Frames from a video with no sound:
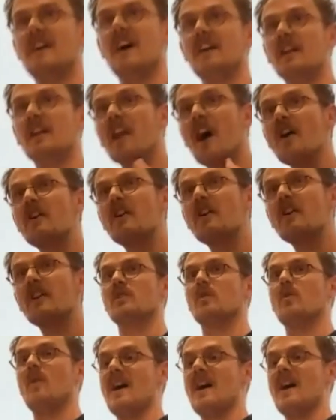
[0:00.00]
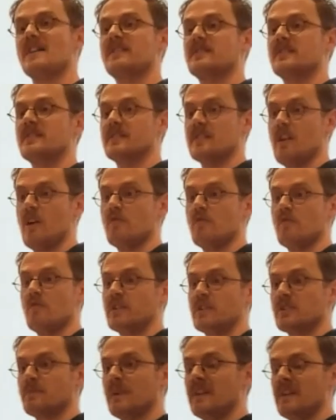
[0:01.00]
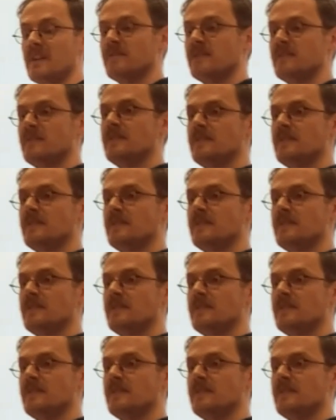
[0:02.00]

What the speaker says: and a low number on the y-axis is low religious belief.